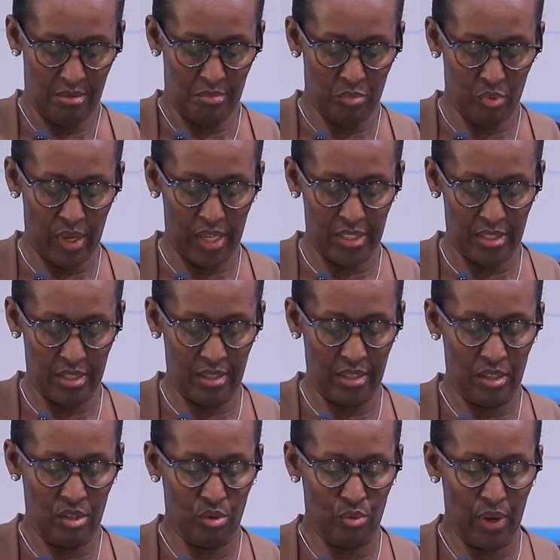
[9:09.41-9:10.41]

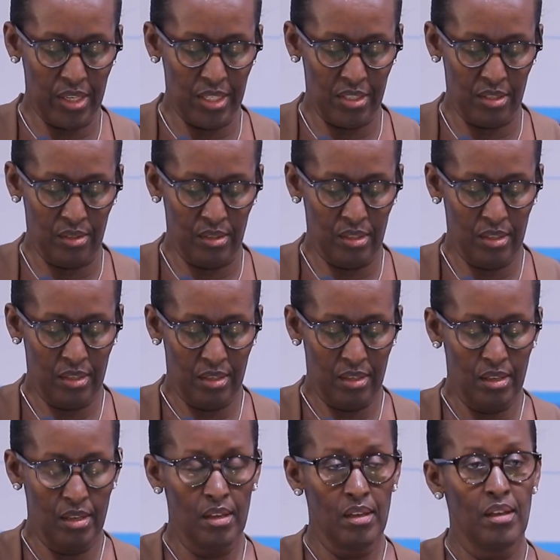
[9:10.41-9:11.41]
brighter horizons.
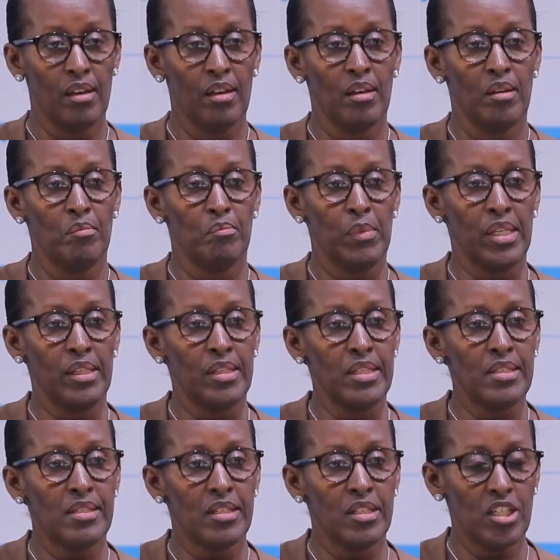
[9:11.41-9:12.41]
May
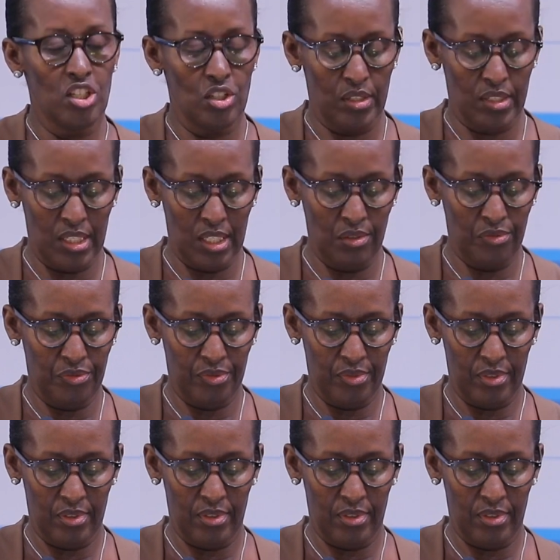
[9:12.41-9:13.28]
this initiative,